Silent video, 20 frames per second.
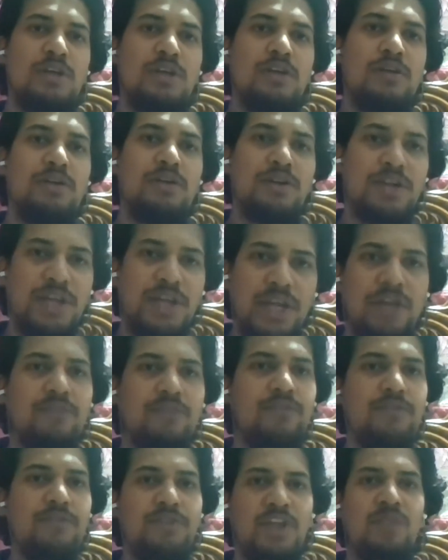read
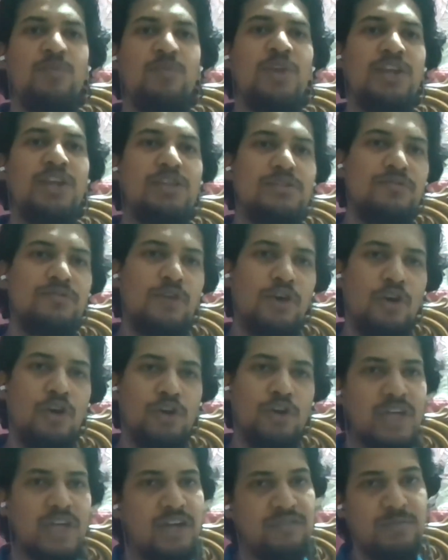15 minutes for
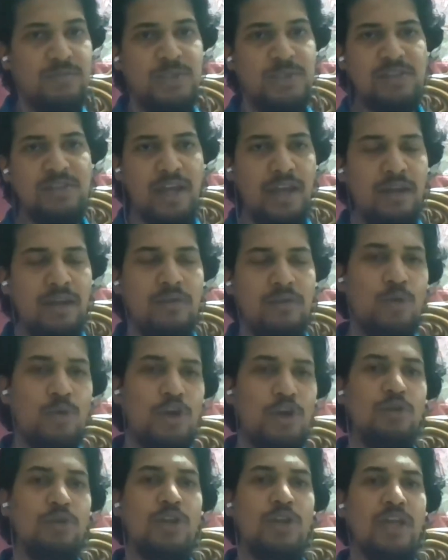on government side, what
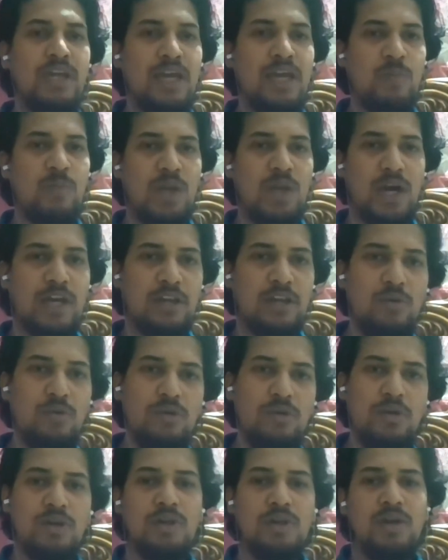do you think can be argued,
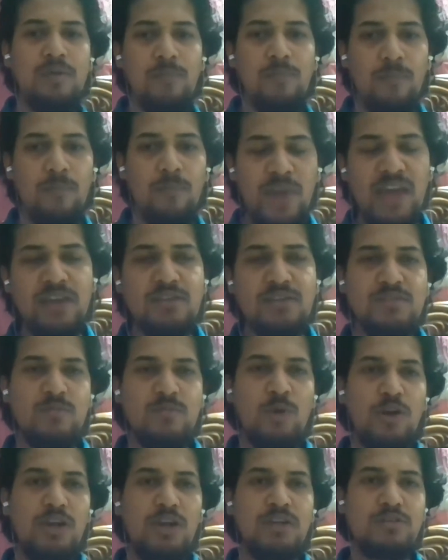make a
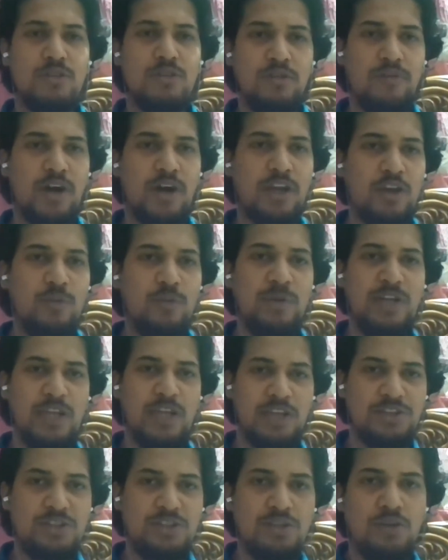small list of
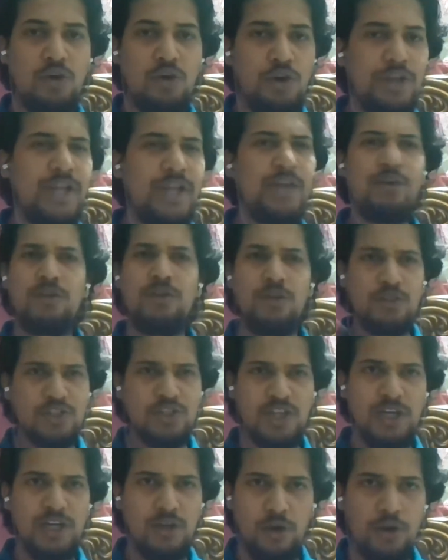argumentation online on your
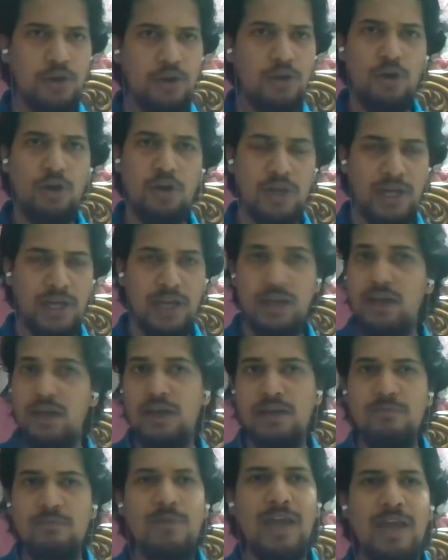sheet, on your doc,
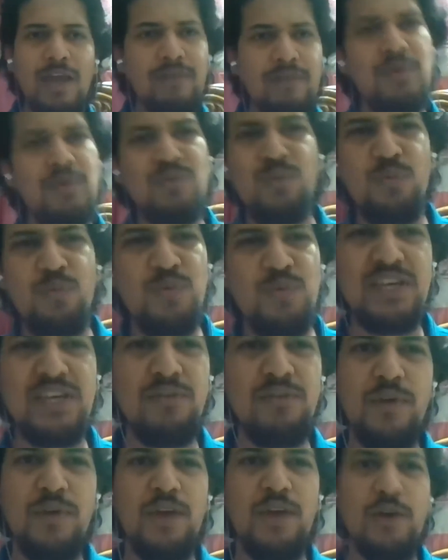like in whichever
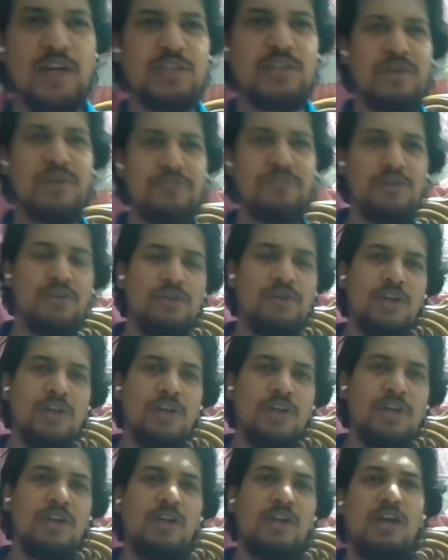way you guys
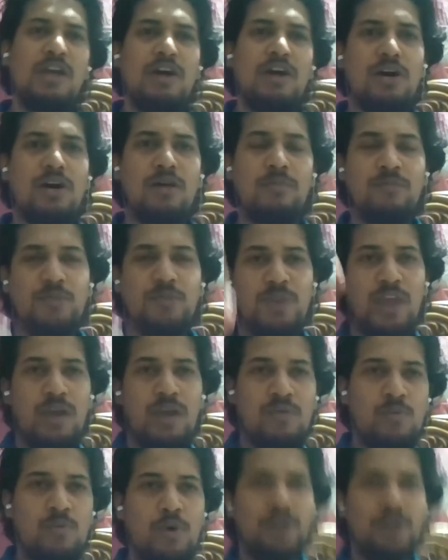prefer. Think what